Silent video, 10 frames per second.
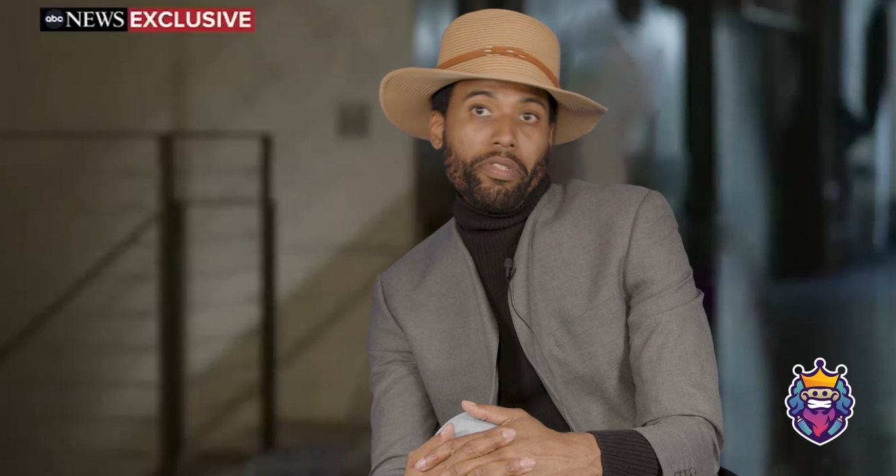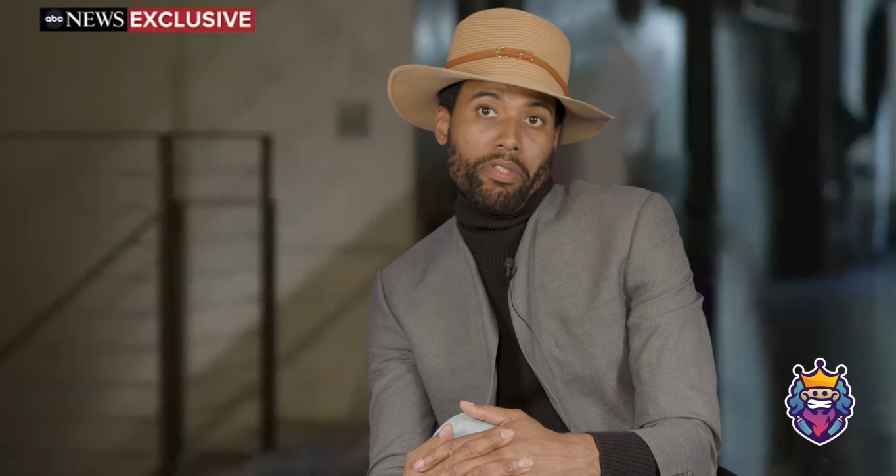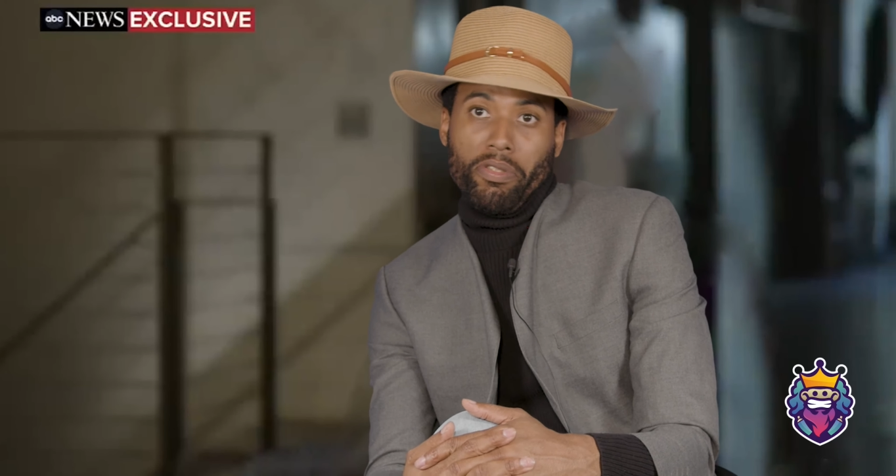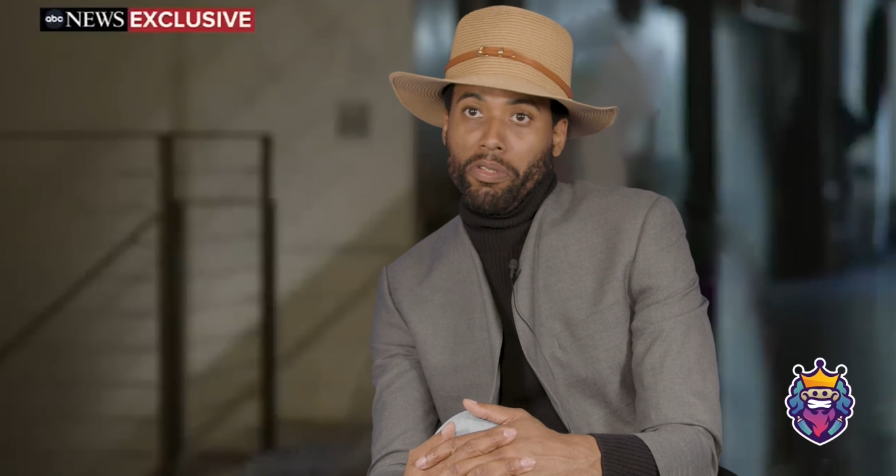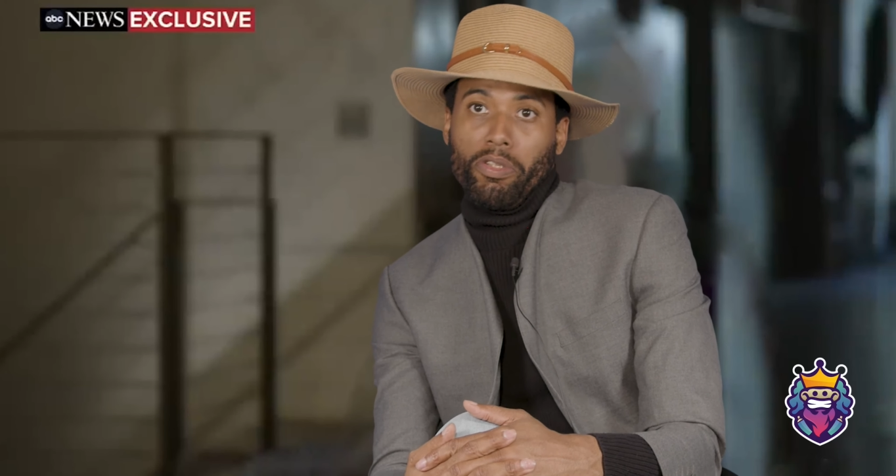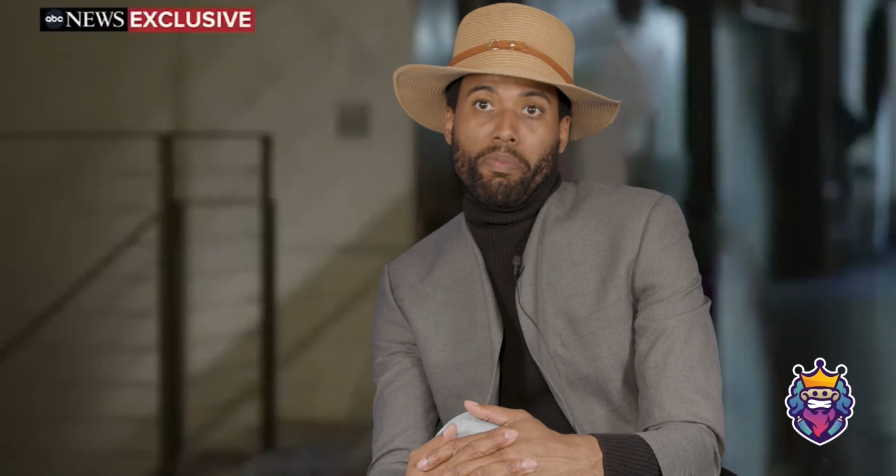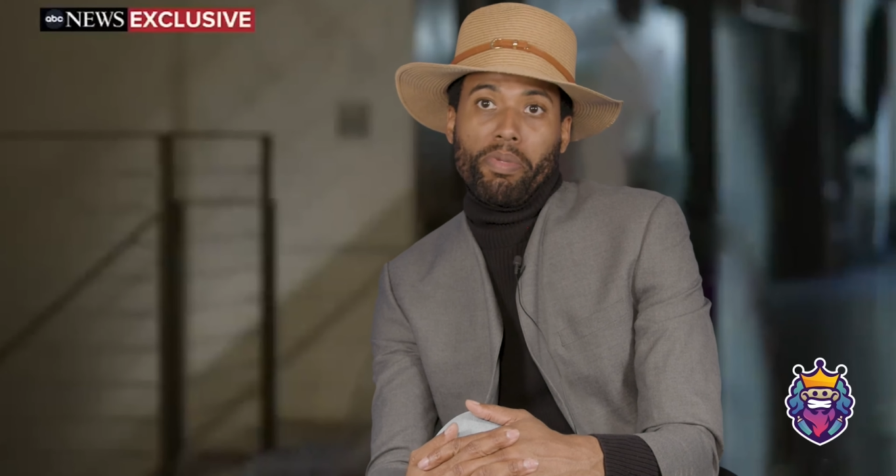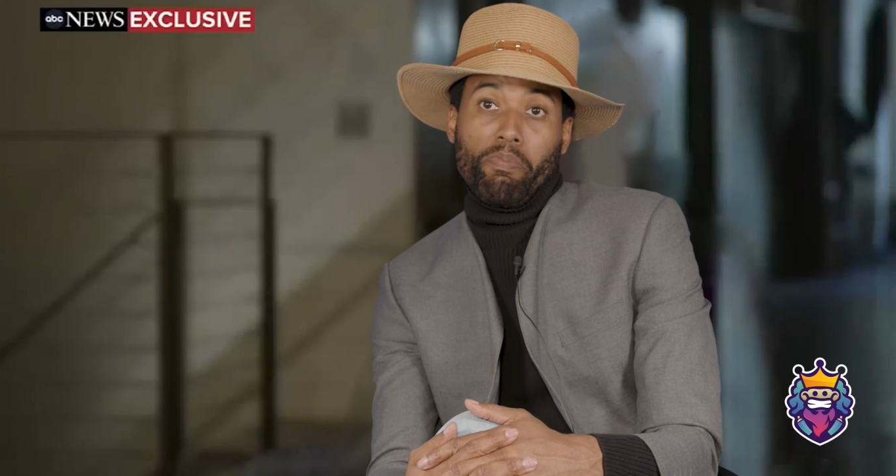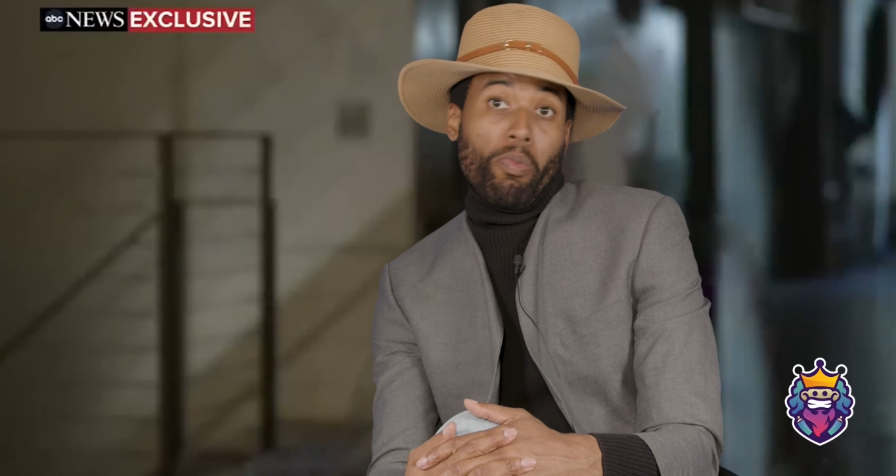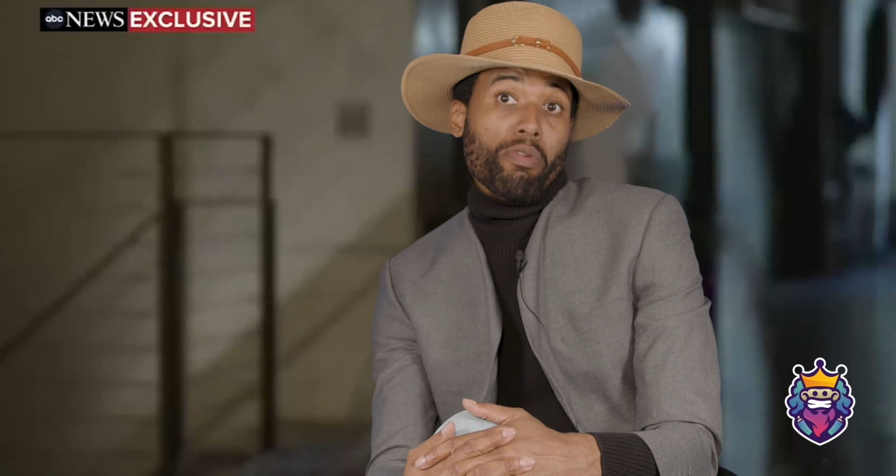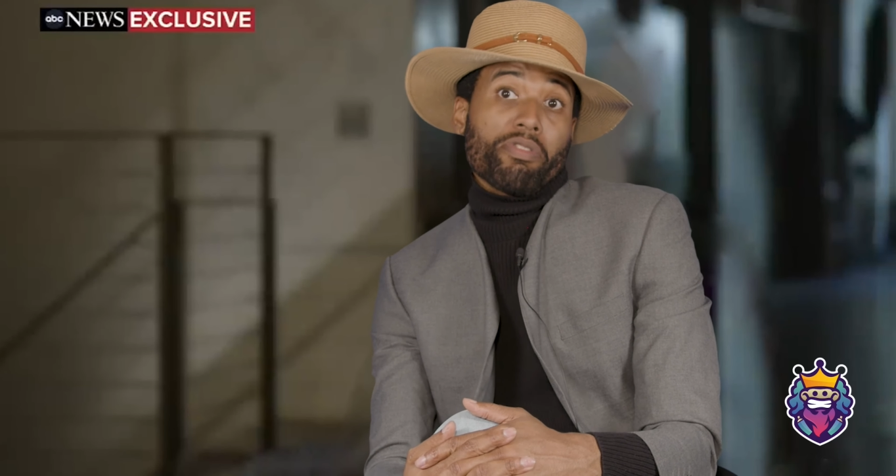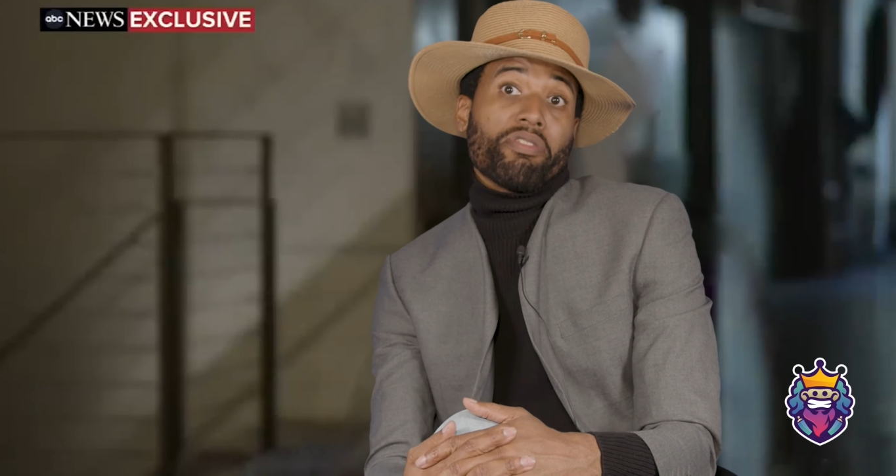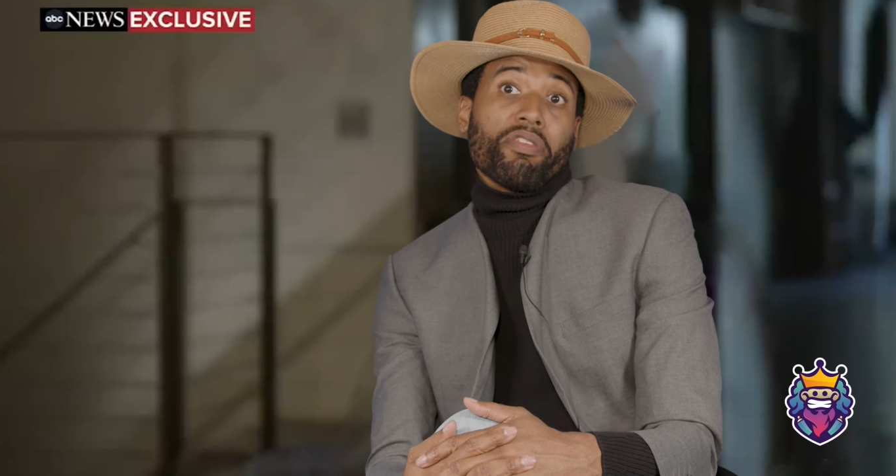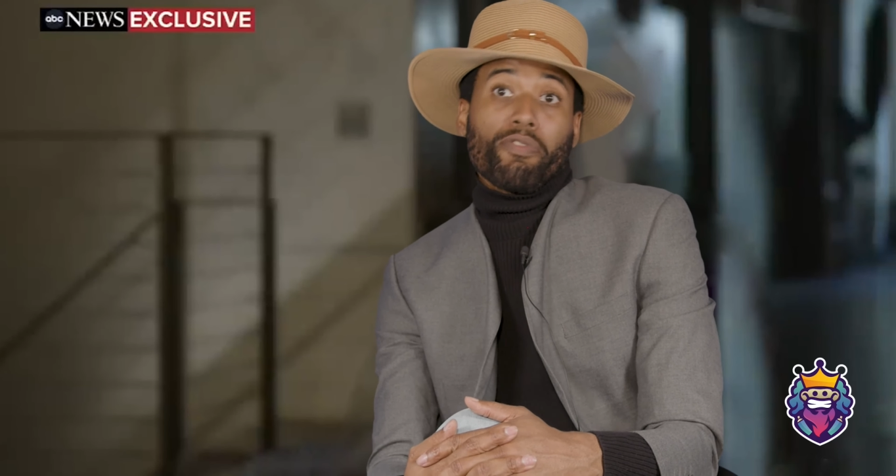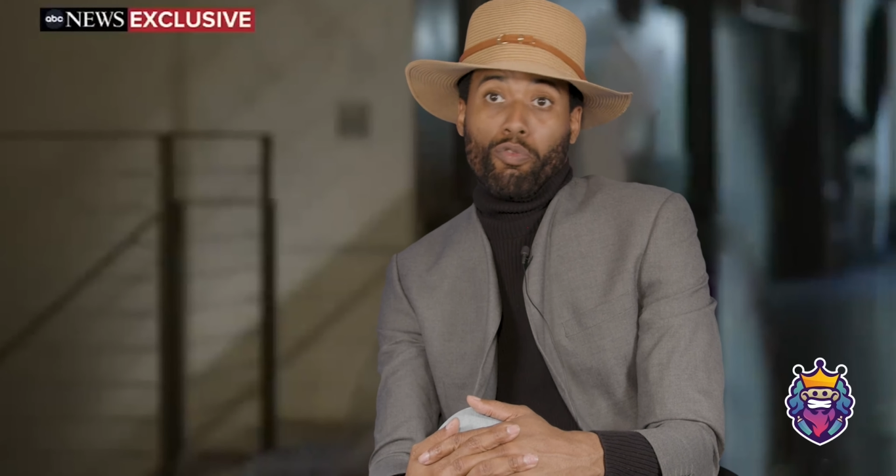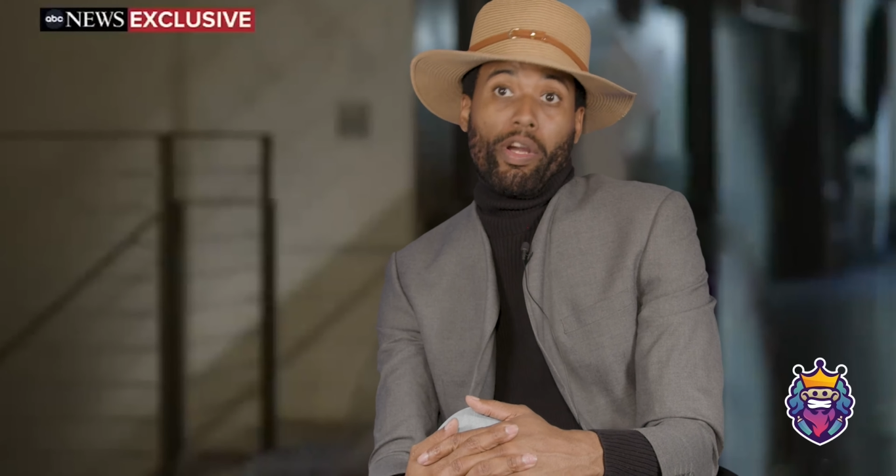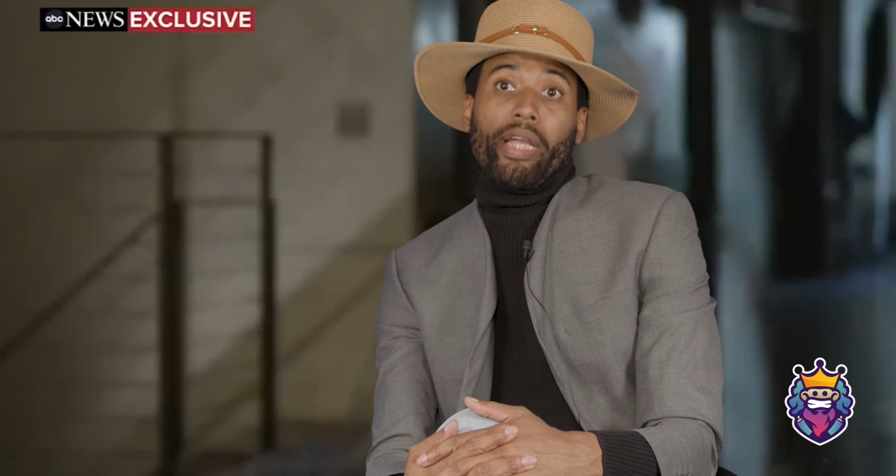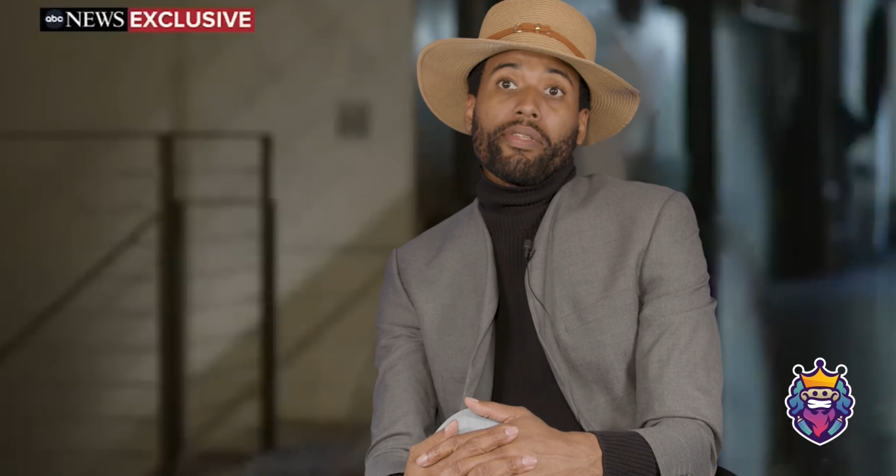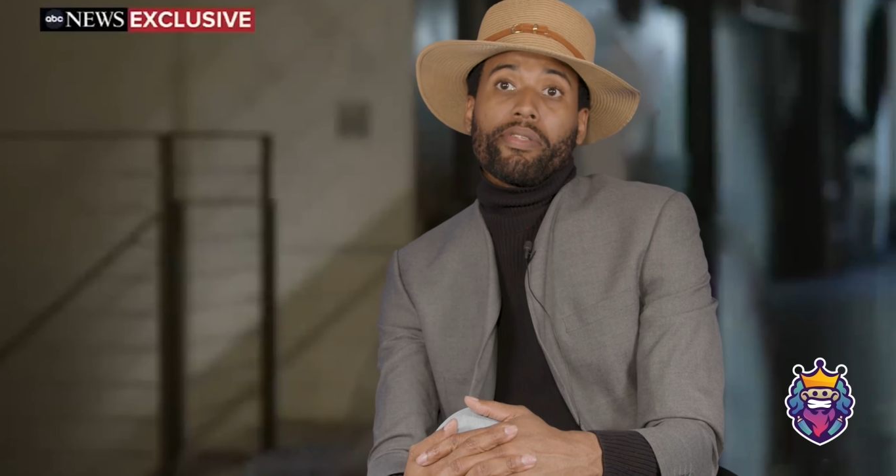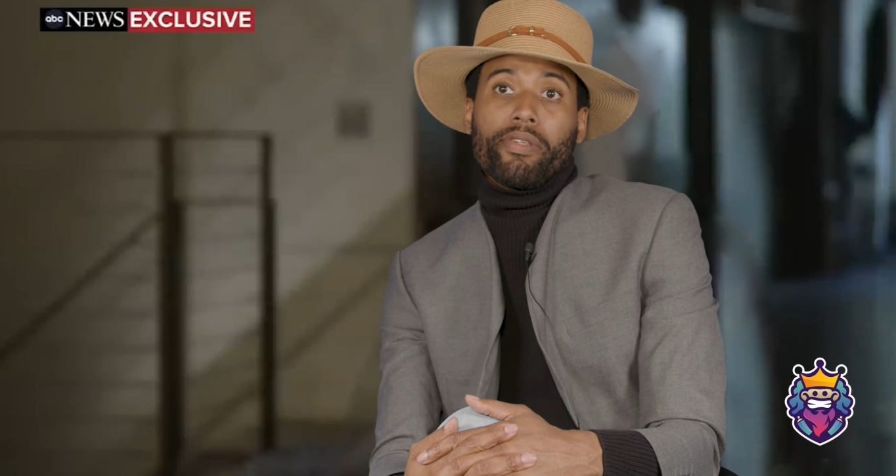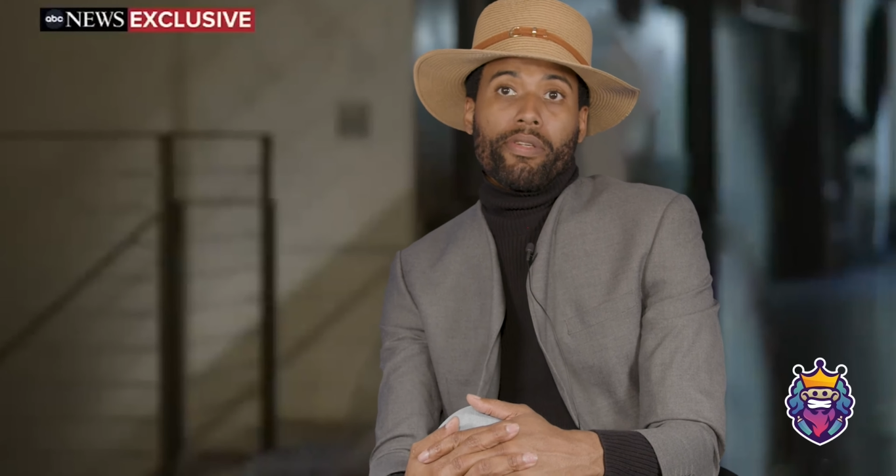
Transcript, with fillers: just a little bit more civil rights,